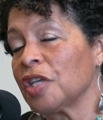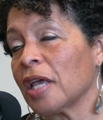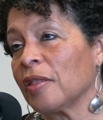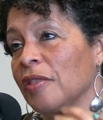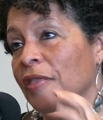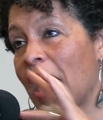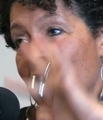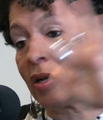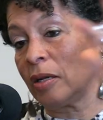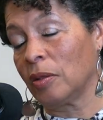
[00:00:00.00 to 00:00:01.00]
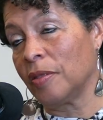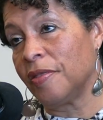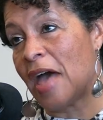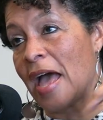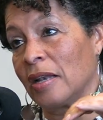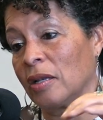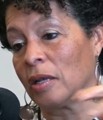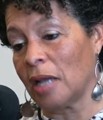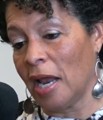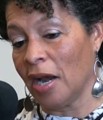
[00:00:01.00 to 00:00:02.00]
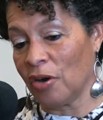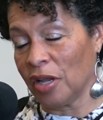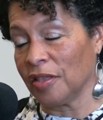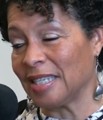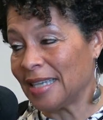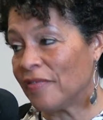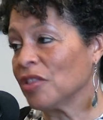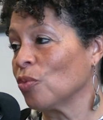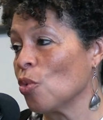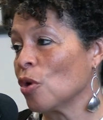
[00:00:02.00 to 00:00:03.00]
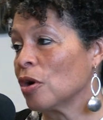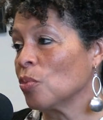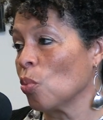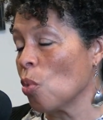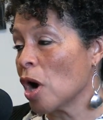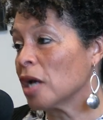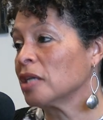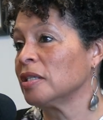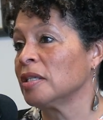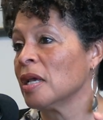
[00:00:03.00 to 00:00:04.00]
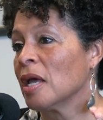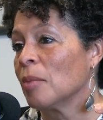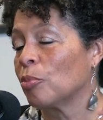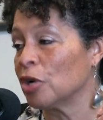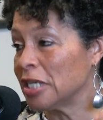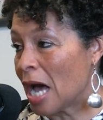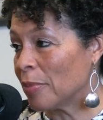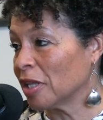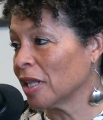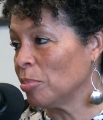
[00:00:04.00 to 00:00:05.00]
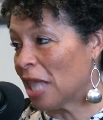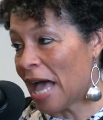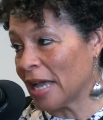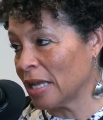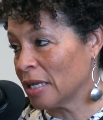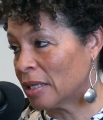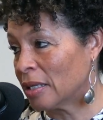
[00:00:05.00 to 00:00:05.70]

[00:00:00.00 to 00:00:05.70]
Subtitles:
saying that area, the Seventh Ward, was predominantly Black.